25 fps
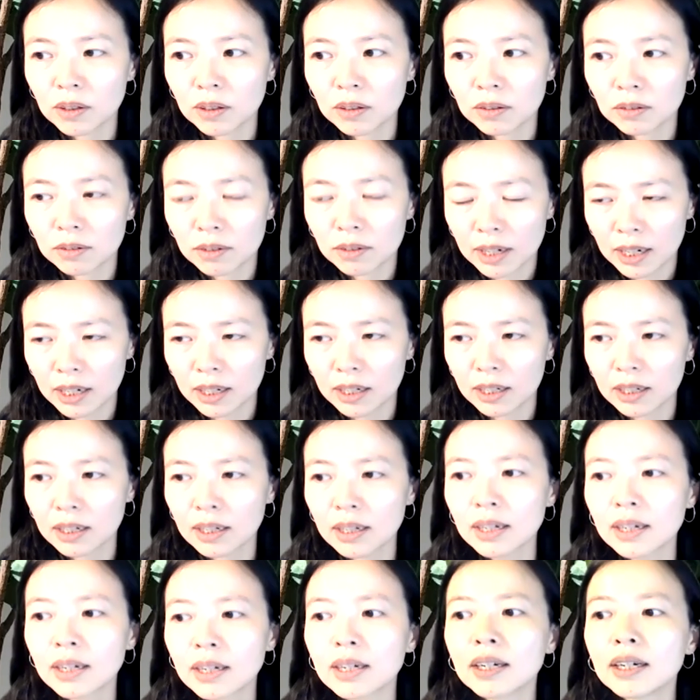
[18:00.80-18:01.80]
right?
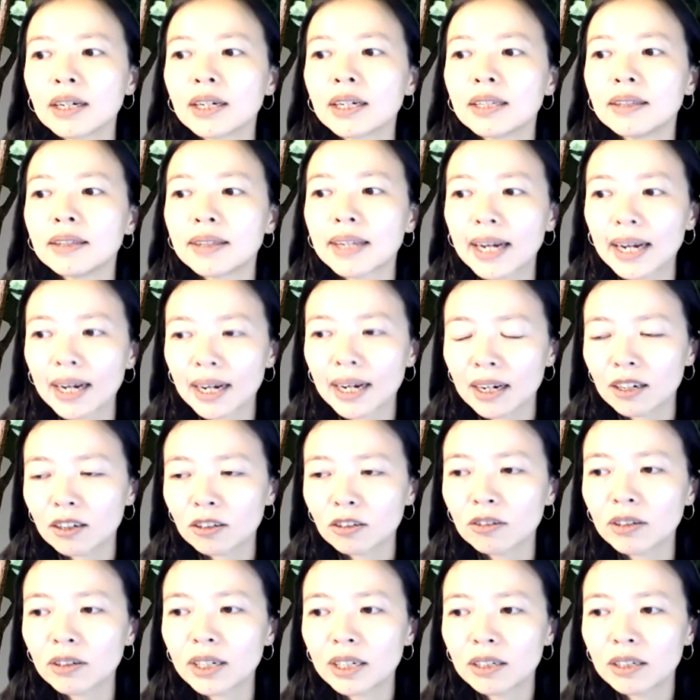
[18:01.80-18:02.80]

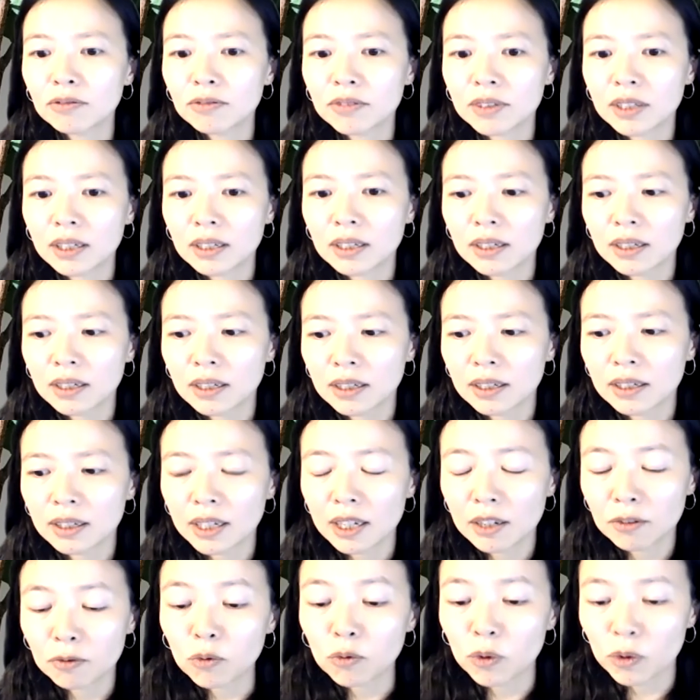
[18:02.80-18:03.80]
Now,
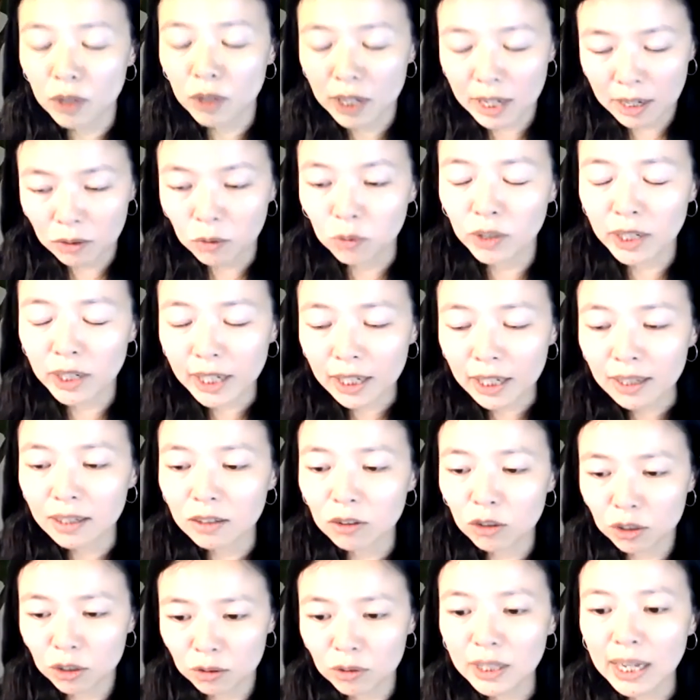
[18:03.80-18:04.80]
and we can
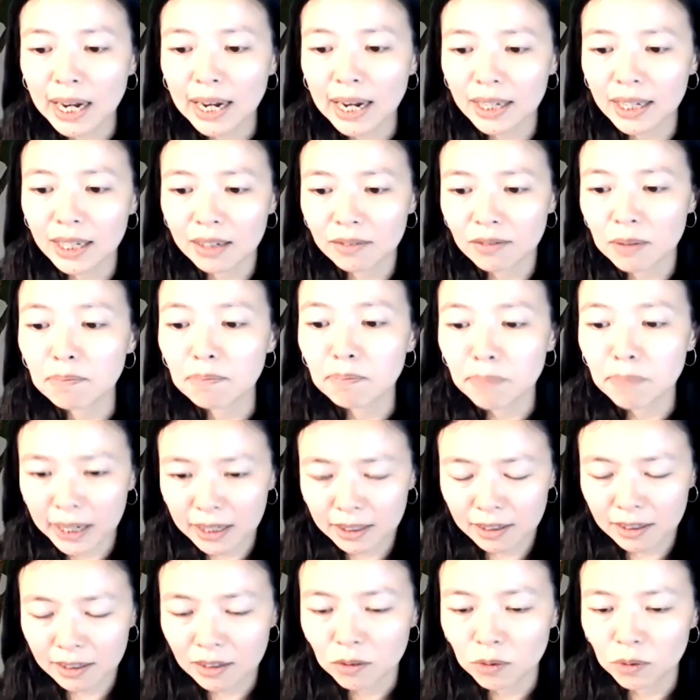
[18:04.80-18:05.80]
do that even
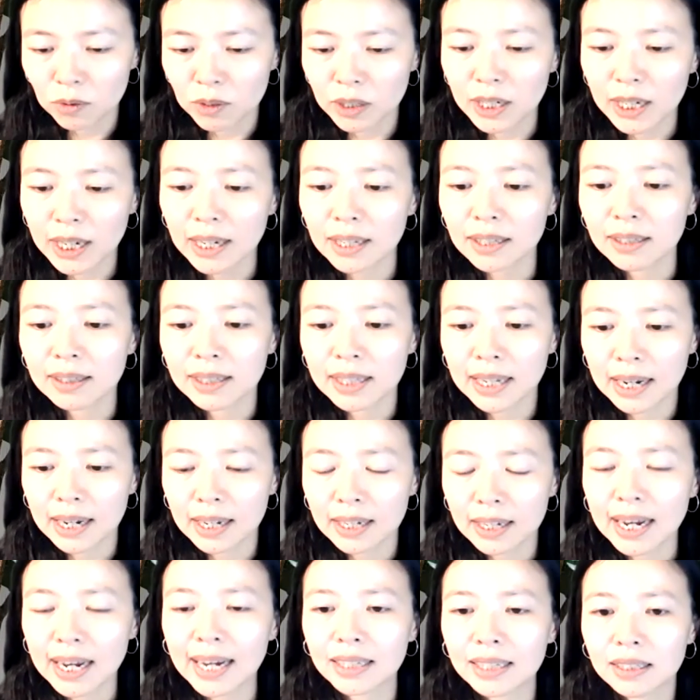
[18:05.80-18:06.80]
better. We can
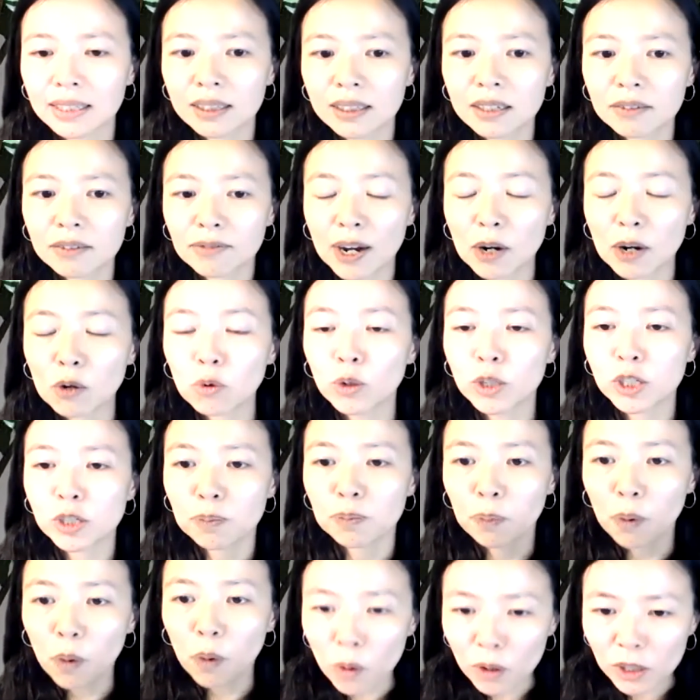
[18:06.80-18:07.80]
then identify
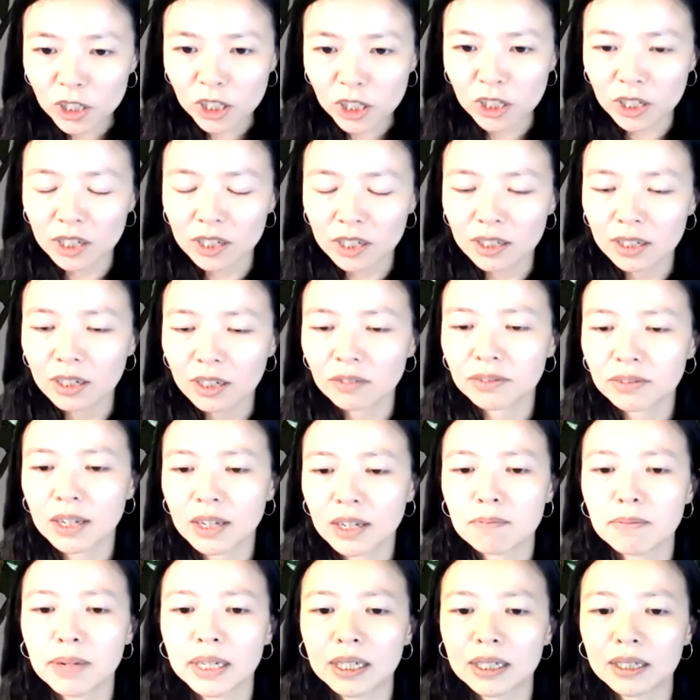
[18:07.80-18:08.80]
which portion of the
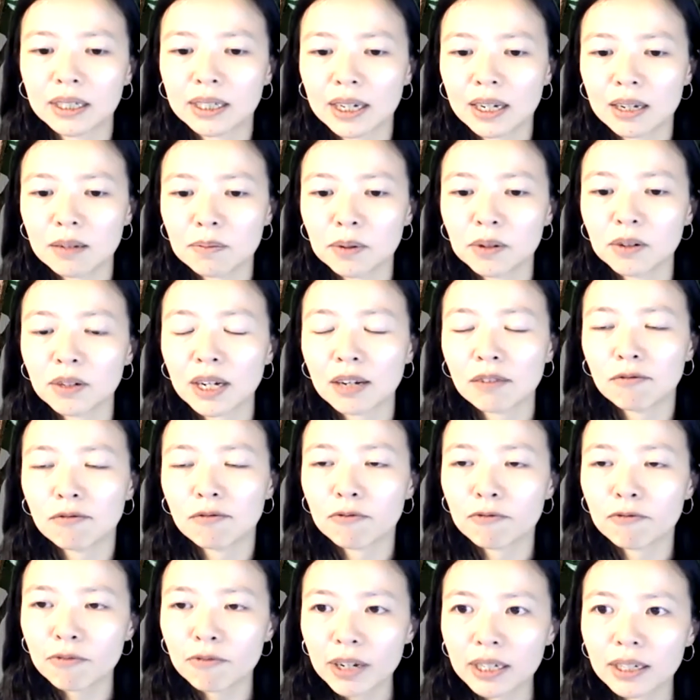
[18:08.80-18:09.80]
embedding table can
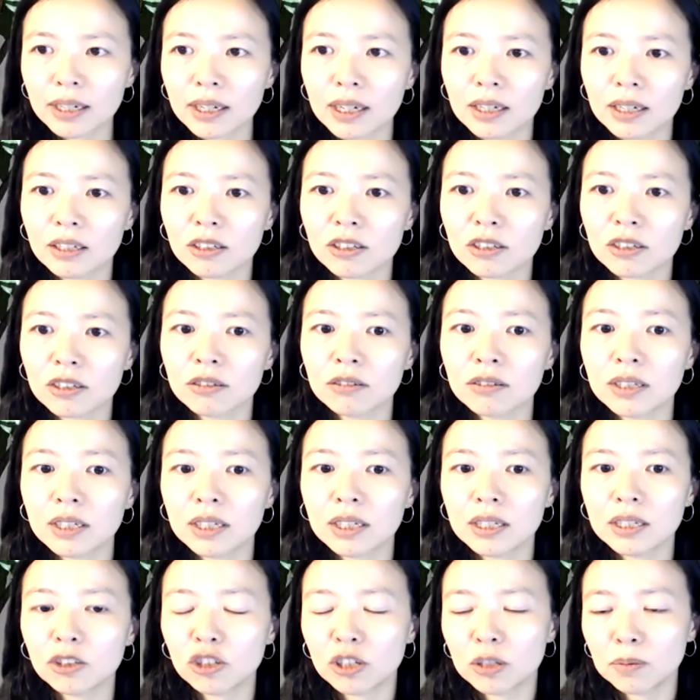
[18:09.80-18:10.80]
fit into
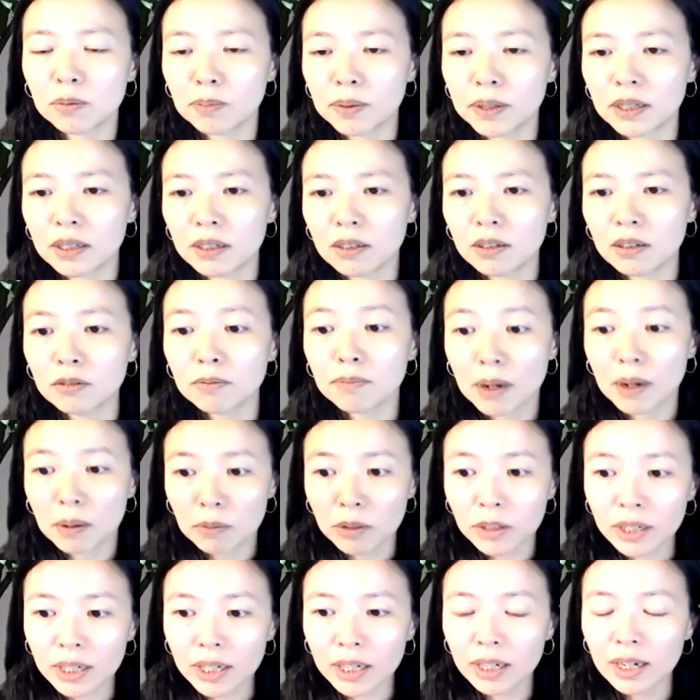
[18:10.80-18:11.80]
the GPU
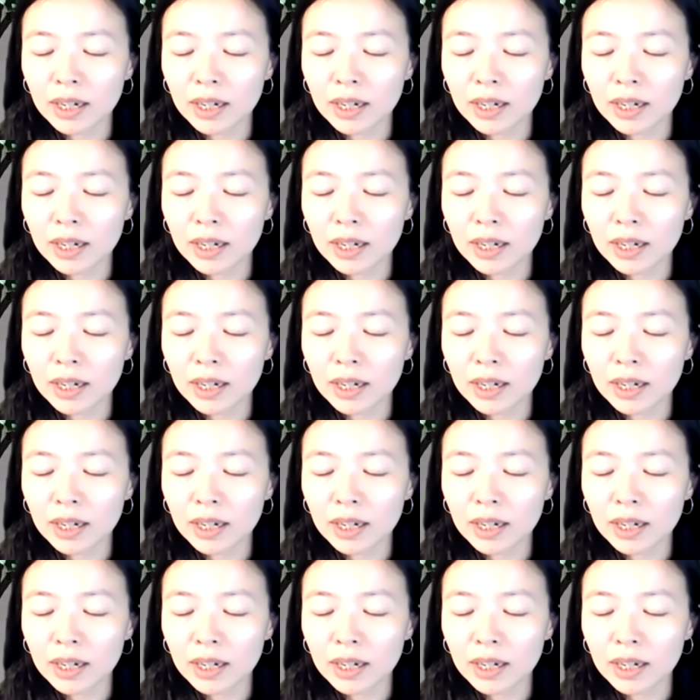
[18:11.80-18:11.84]
memory.